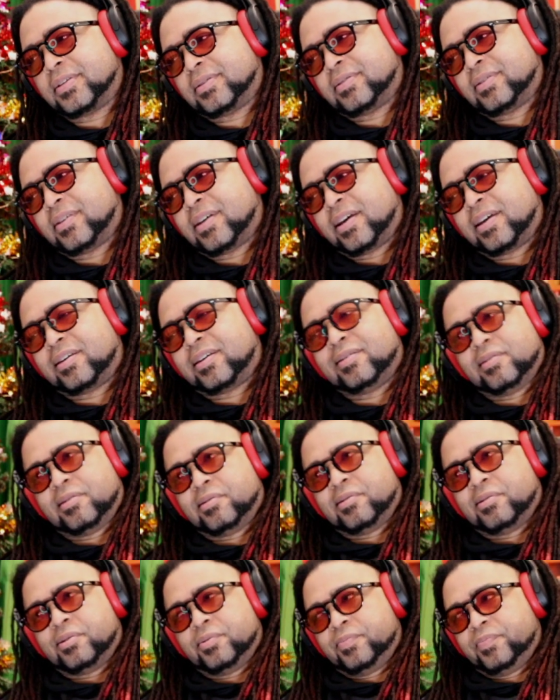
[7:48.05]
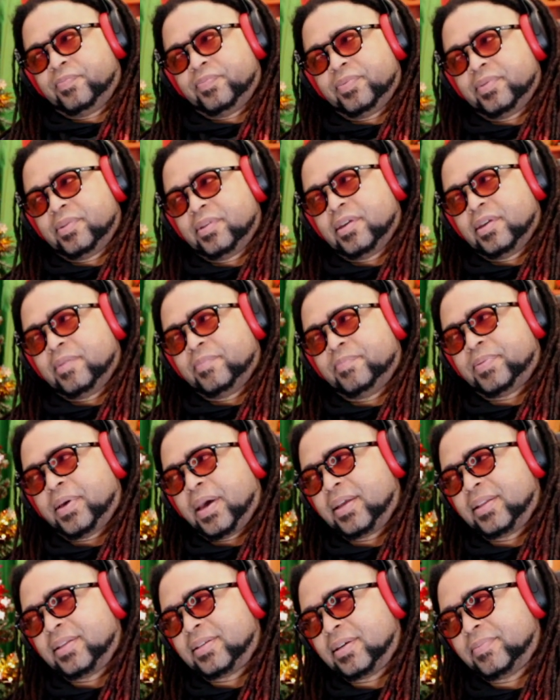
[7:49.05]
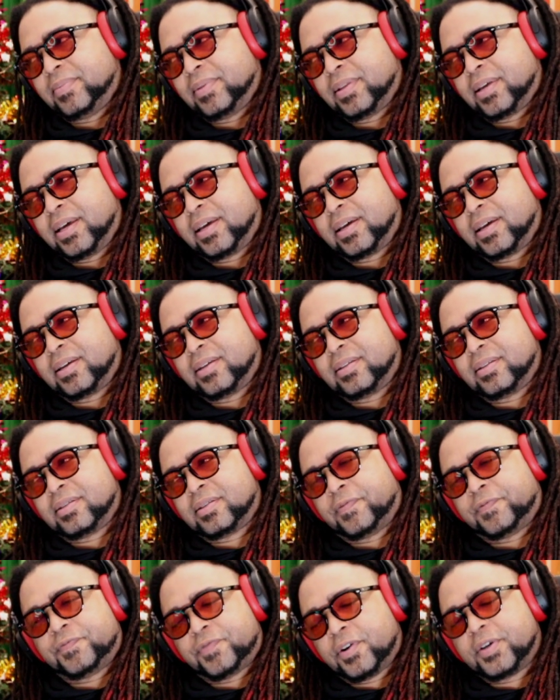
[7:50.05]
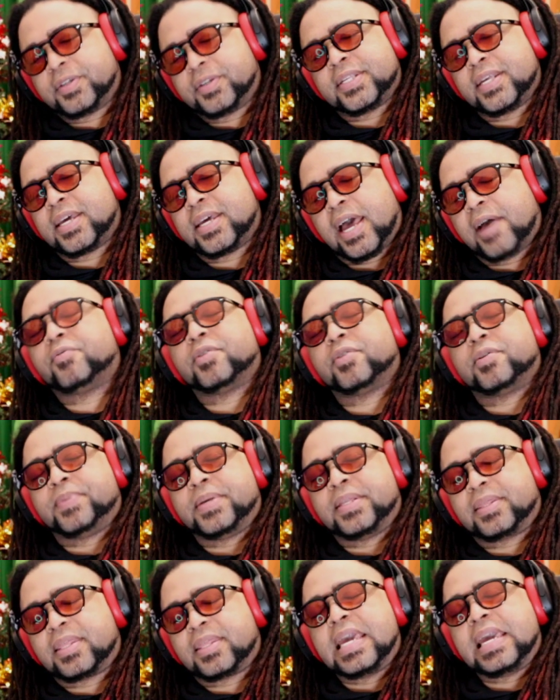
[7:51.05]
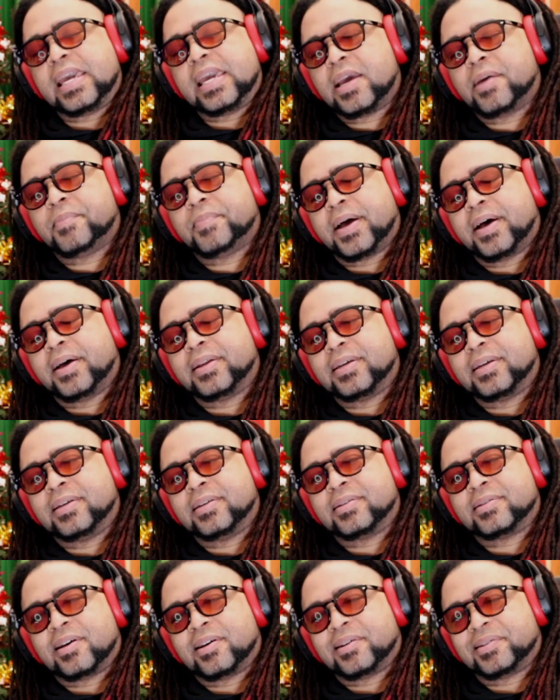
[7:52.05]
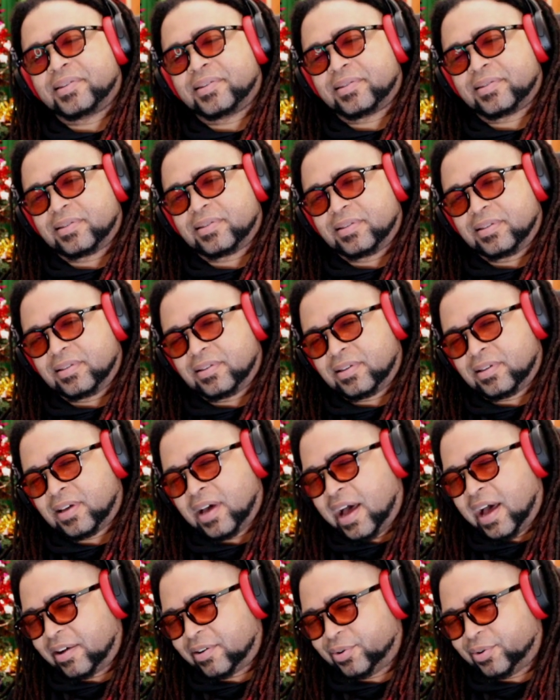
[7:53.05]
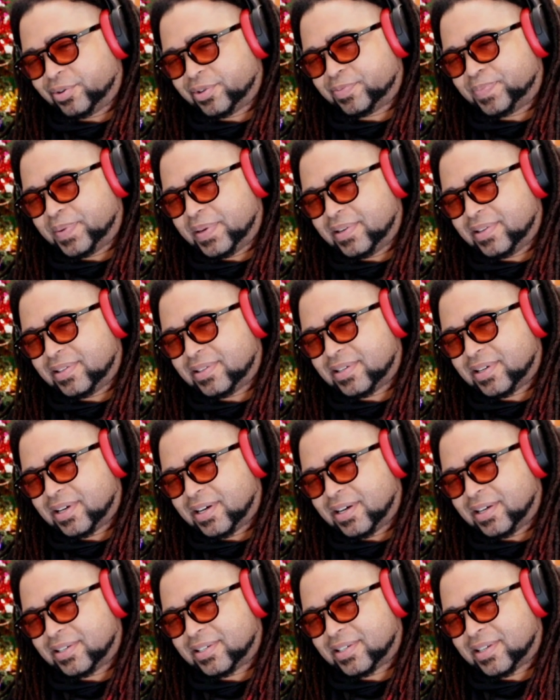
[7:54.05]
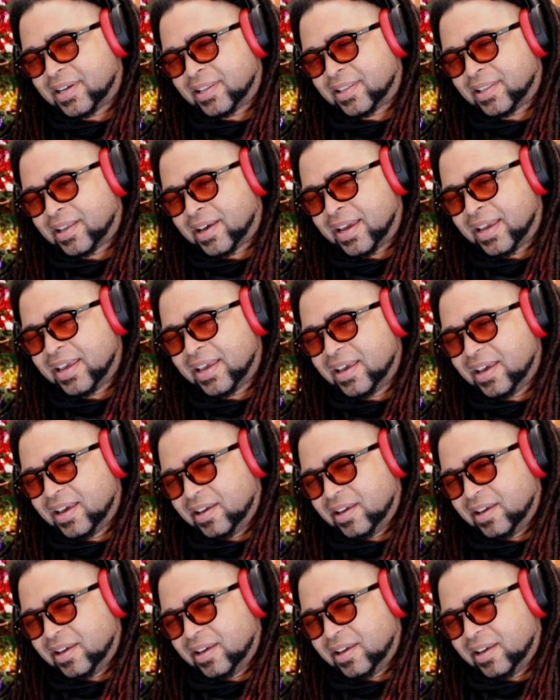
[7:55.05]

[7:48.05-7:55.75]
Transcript: It's like, yo, pandemic, like the first thing I would be thinking about is all the goggles being touched, and like